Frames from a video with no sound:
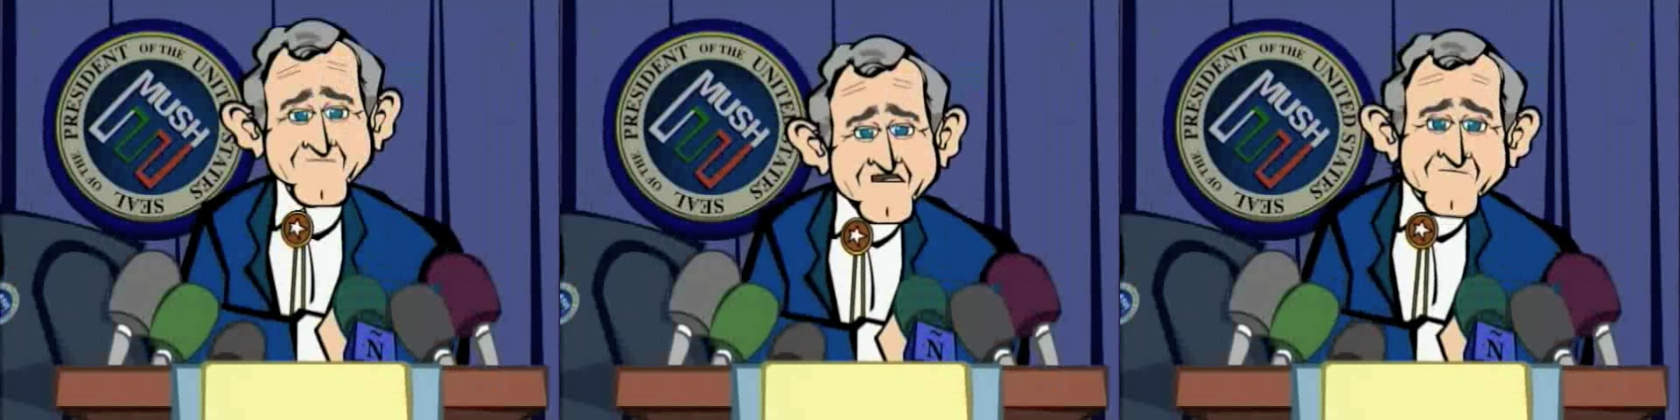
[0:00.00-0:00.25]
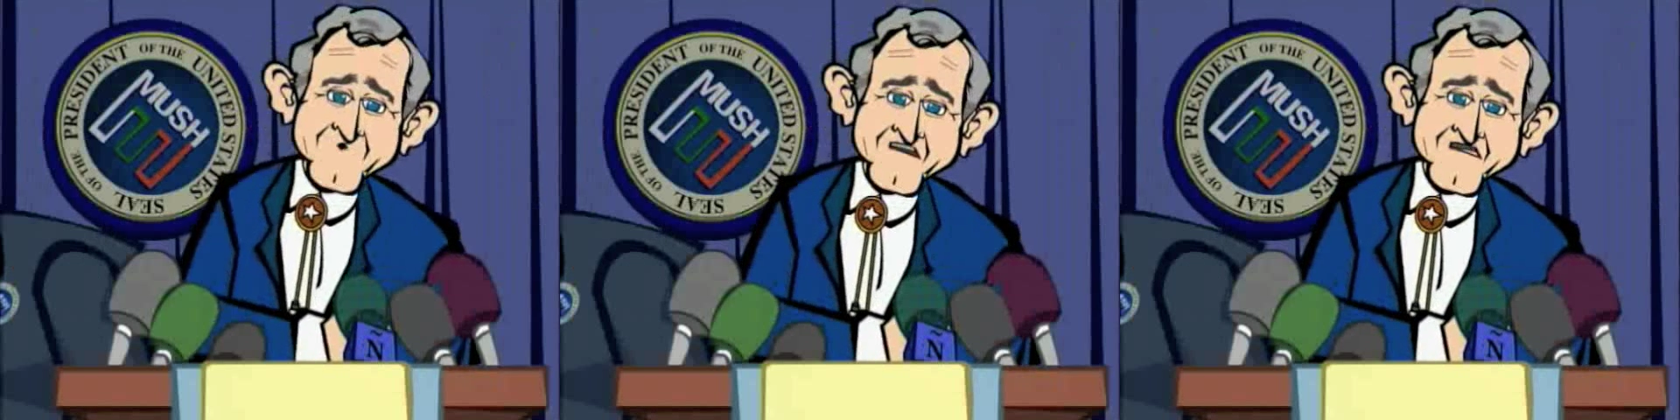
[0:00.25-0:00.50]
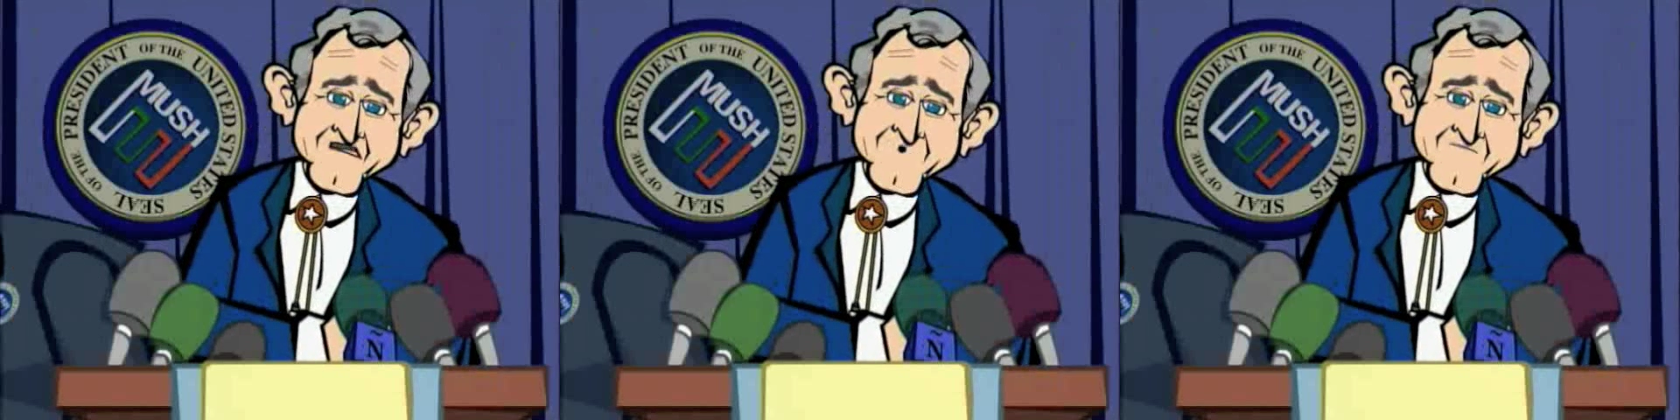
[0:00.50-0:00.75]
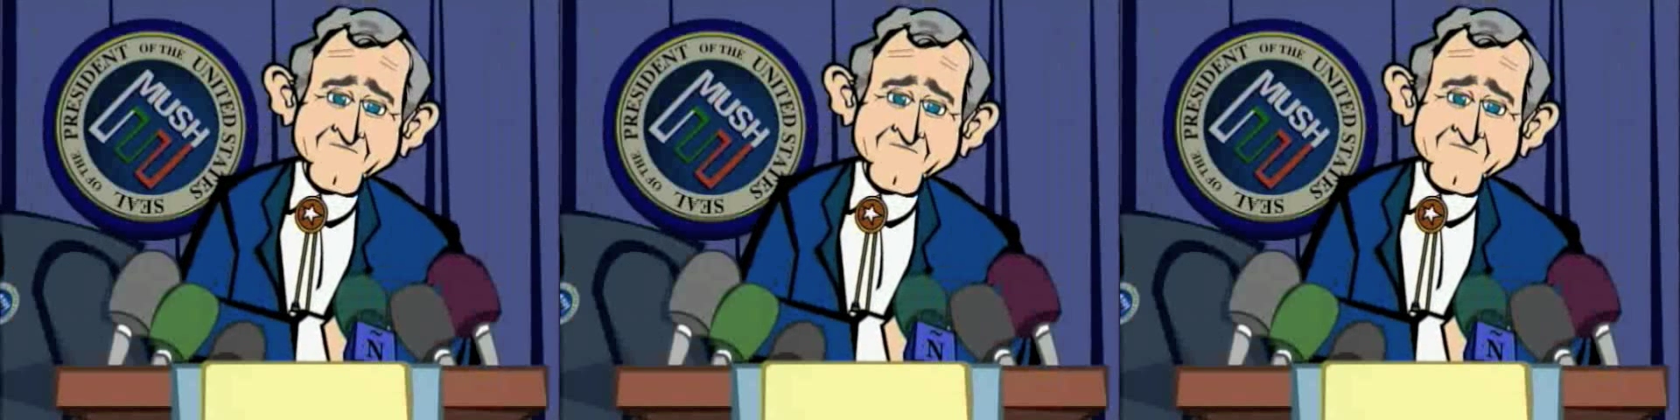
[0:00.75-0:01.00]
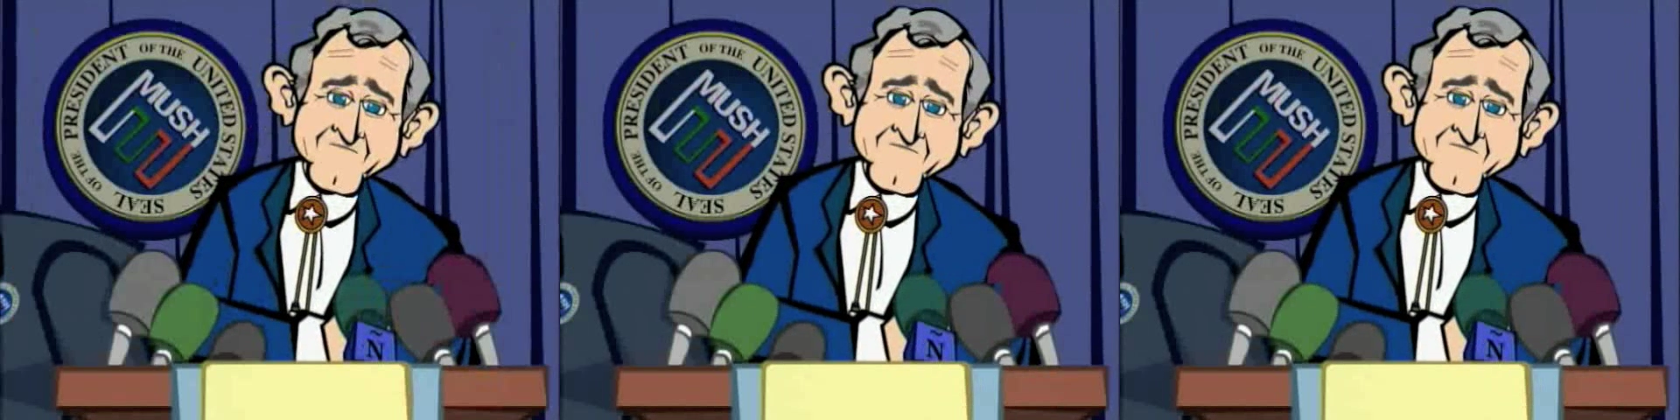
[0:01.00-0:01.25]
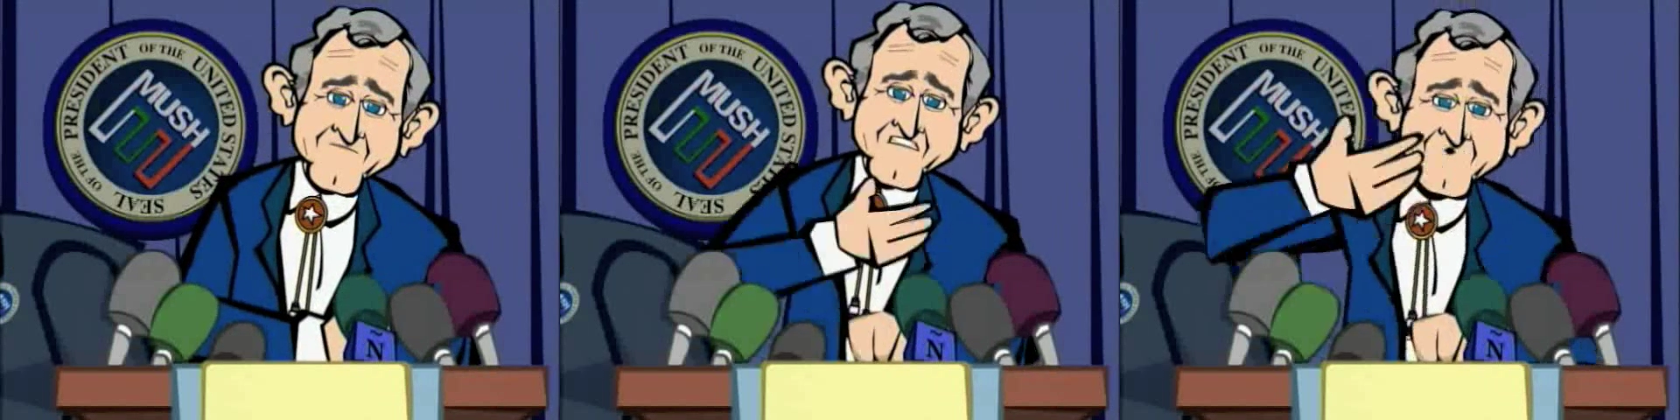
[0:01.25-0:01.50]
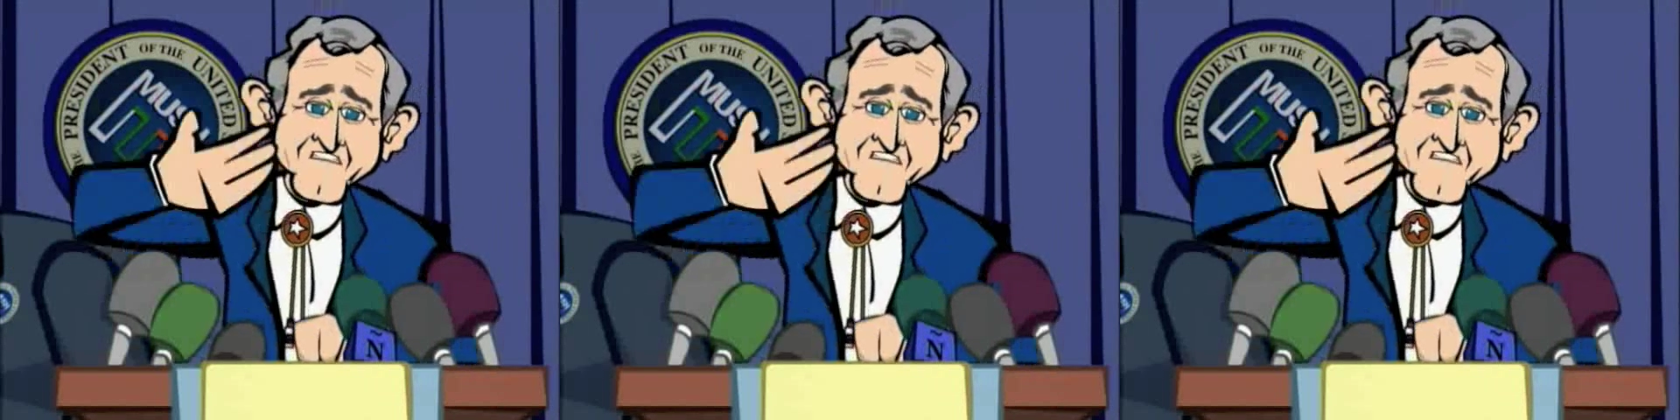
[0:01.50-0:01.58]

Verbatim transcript: The cause an